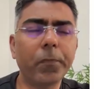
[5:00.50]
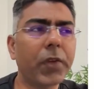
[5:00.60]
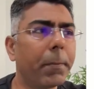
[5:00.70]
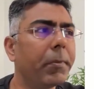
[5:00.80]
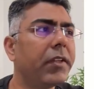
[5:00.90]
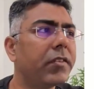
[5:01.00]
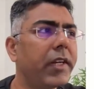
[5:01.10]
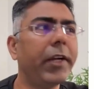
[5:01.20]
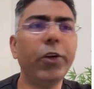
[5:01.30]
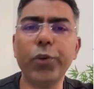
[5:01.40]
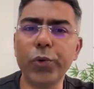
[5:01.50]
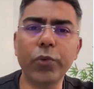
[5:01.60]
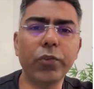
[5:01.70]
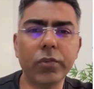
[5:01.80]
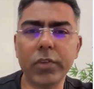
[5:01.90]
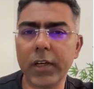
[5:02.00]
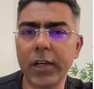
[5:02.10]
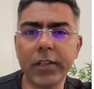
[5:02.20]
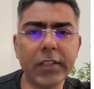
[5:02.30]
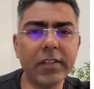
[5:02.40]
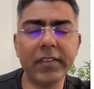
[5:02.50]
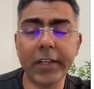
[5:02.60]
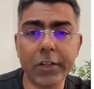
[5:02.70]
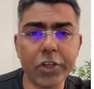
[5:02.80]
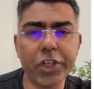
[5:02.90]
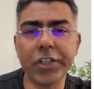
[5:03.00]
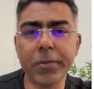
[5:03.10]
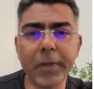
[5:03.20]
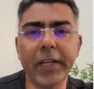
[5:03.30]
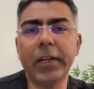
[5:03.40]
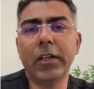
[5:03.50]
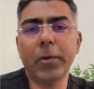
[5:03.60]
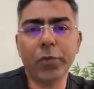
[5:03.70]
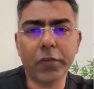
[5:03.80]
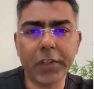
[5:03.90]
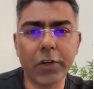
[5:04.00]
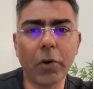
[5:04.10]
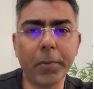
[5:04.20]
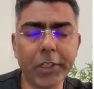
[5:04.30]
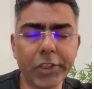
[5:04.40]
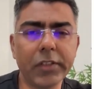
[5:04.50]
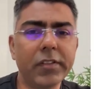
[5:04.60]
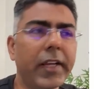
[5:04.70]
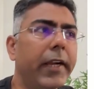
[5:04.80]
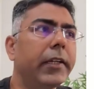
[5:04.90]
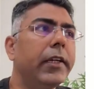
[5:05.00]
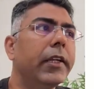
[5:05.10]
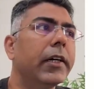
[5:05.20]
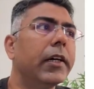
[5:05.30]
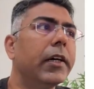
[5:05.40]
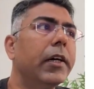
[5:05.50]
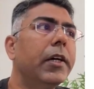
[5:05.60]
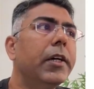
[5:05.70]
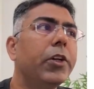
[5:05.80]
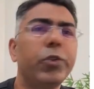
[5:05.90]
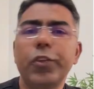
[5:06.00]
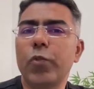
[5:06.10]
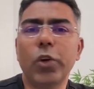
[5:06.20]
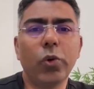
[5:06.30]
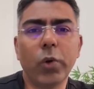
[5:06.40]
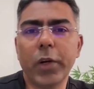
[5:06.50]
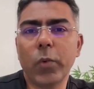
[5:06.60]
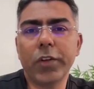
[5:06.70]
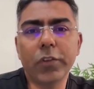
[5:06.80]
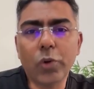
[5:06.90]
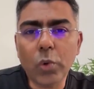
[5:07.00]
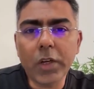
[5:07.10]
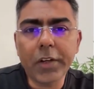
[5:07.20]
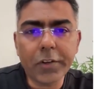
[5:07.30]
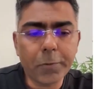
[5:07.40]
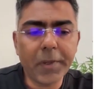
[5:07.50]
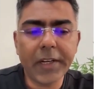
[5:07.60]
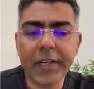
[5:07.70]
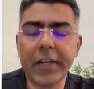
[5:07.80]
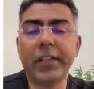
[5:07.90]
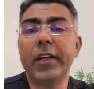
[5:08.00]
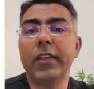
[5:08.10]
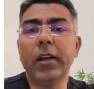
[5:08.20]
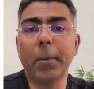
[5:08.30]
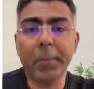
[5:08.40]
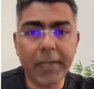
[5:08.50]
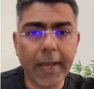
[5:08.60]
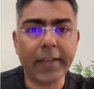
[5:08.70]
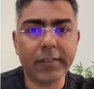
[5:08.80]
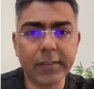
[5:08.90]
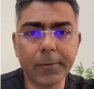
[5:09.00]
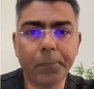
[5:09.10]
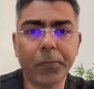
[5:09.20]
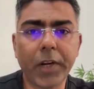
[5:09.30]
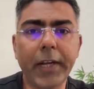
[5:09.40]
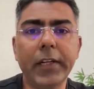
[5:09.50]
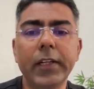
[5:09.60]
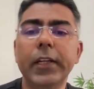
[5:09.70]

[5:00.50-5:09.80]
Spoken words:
companies tend to use these interchangeably in terms of their operations, and you just want to look at what is the total interest-bearing debt that the company has, right?